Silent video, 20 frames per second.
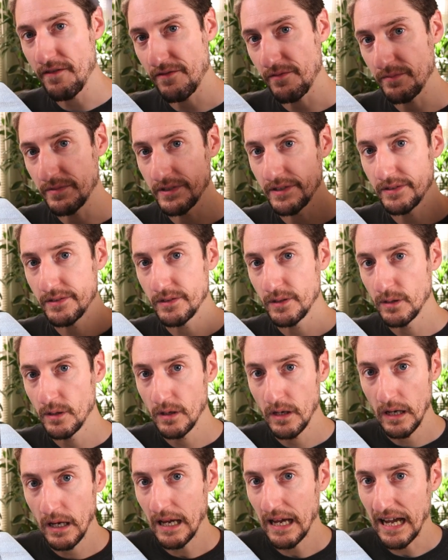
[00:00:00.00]
from you,
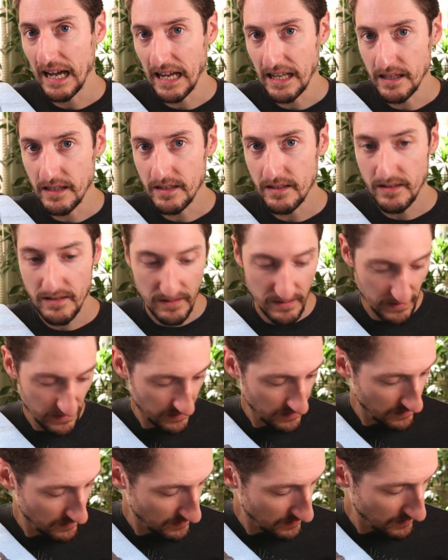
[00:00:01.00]
and
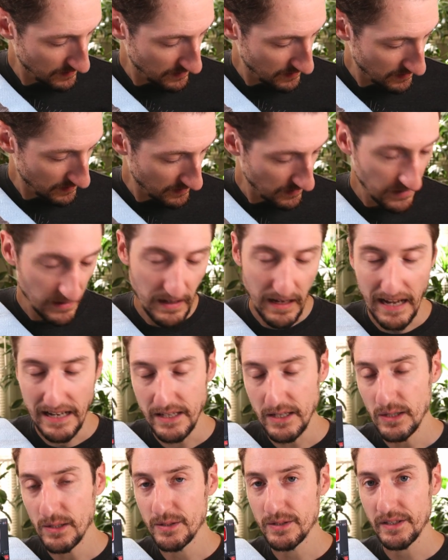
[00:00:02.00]

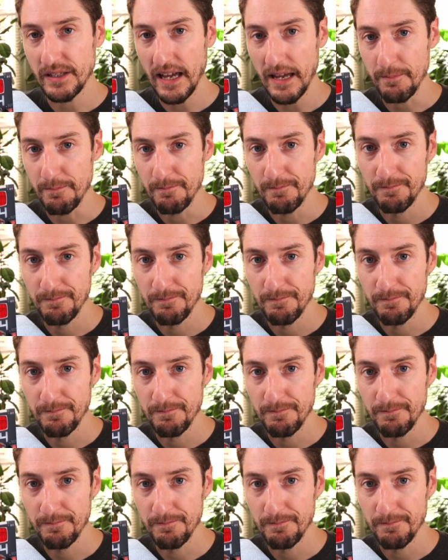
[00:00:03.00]
and you lose the game.